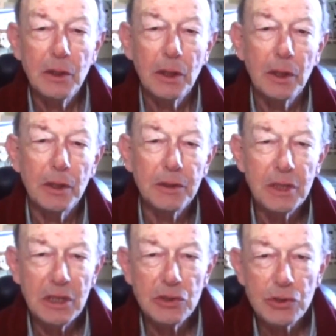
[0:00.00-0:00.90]
needs
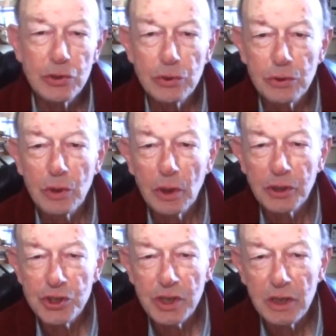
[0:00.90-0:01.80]
to
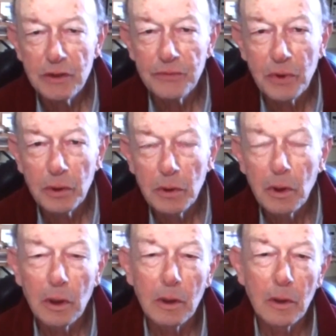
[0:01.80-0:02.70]
achieve
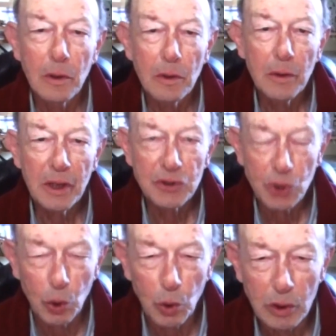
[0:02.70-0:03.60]
its
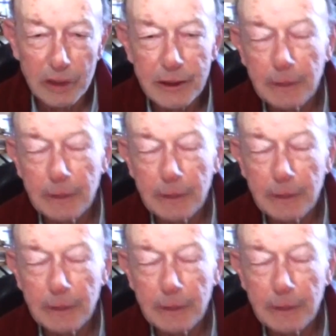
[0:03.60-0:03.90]
goals.